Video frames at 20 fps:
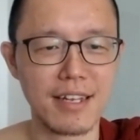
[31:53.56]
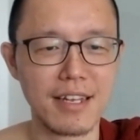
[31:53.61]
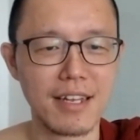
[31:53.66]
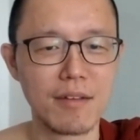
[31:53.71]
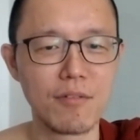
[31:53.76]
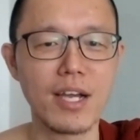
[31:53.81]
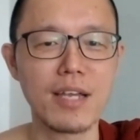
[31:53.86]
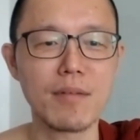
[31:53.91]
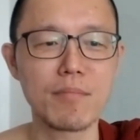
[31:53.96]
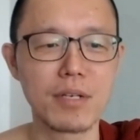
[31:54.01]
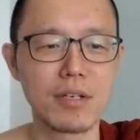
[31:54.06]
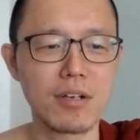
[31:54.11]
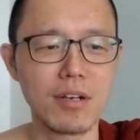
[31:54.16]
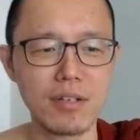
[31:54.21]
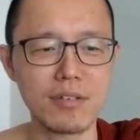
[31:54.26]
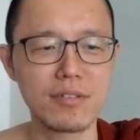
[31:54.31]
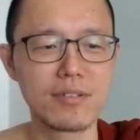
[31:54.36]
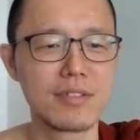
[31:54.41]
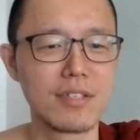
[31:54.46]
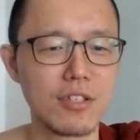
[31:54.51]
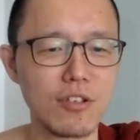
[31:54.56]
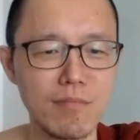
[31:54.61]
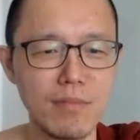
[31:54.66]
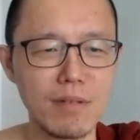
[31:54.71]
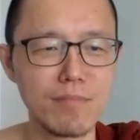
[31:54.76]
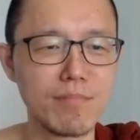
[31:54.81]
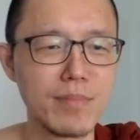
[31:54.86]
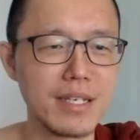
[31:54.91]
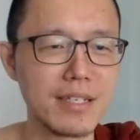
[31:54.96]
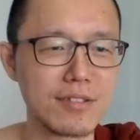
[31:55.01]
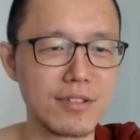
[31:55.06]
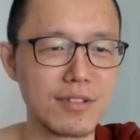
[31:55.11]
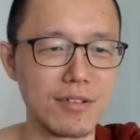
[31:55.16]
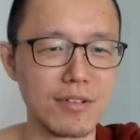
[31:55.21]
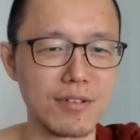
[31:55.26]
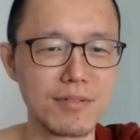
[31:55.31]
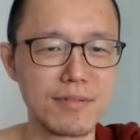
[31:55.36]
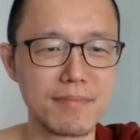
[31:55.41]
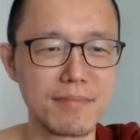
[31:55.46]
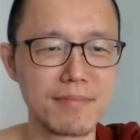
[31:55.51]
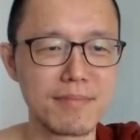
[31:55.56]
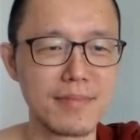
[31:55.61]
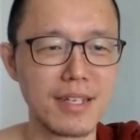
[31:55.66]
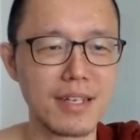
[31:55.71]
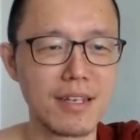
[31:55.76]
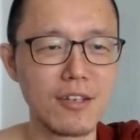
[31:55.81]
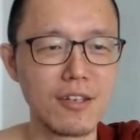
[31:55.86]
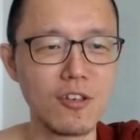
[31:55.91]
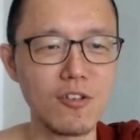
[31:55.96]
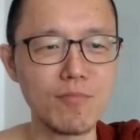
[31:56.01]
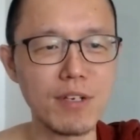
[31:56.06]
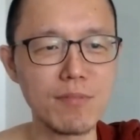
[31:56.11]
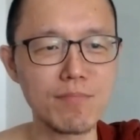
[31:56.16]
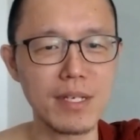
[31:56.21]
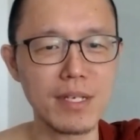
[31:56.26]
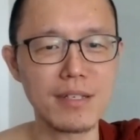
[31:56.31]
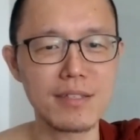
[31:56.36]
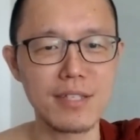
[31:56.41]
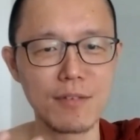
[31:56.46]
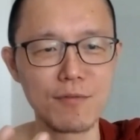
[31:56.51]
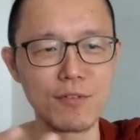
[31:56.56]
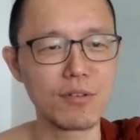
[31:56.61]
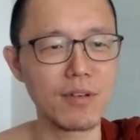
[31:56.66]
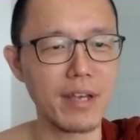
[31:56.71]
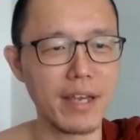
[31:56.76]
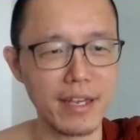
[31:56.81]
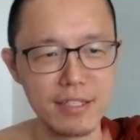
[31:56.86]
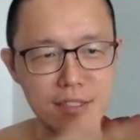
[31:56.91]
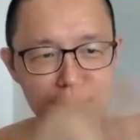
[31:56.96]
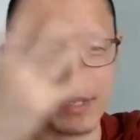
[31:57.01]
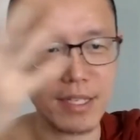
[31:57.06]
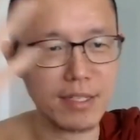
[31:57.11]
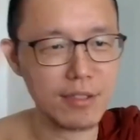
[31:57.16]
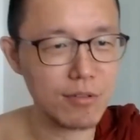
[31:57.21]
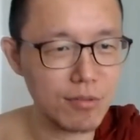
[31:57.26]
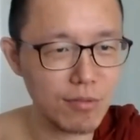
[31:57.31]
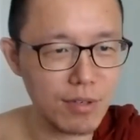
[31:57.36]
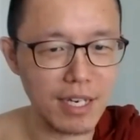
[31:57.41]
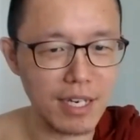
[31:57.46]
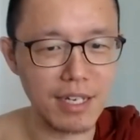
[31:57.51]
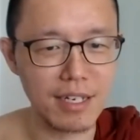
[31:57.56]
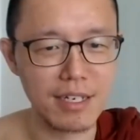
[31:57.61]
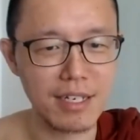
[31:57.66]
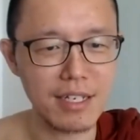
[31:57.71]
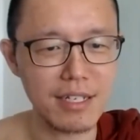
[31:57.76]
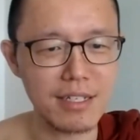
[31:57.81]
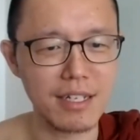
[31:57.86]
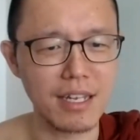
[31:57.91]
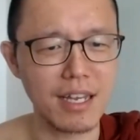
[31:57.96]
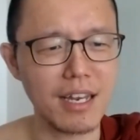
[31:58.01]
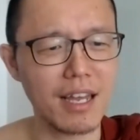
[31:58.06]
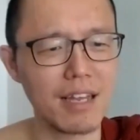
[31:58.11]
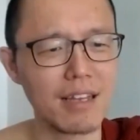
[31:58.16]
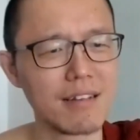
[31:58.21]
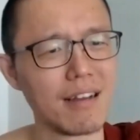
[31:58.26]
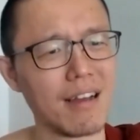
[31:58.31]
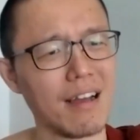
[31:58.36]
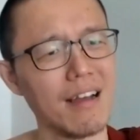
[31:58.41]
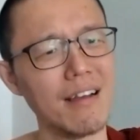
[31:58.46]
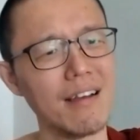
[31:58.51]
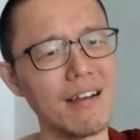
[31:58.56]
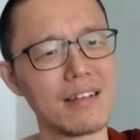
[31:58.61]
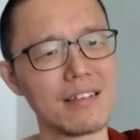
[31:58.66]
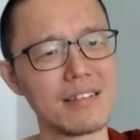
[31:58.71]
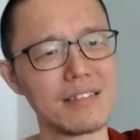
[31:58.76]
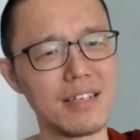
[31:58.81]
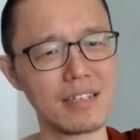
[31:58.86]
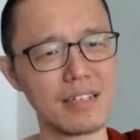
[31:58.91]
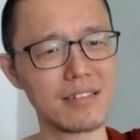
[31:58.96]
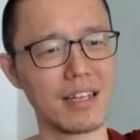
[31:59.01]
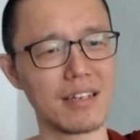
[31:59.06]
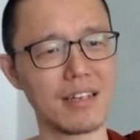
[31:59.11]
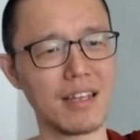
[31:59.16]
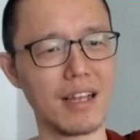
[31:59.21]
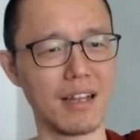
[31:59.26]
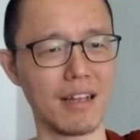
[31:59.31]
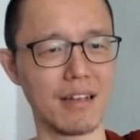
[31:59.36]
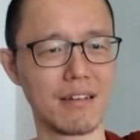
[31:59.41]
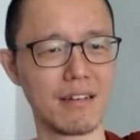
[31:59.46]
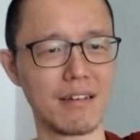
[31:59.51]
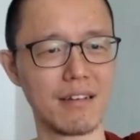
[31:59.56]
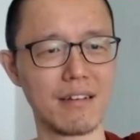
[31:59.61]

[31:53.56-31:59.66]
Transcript: Why? Because human beings, you know, human beings, if you explain too clearly, they're like, huh? Just like that?